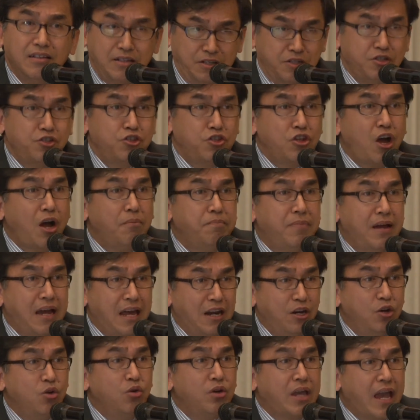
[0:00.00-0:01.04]
stop
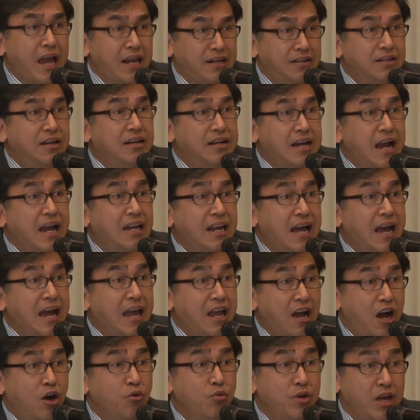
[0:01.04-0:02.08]
and look at the guideline,
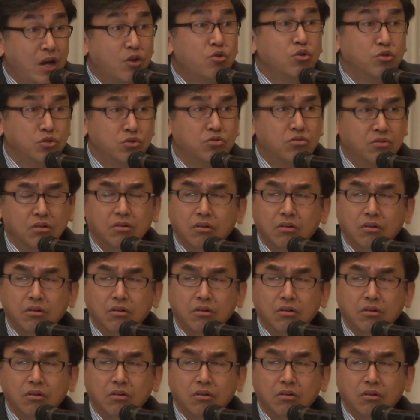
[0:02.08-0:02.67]
how we are going to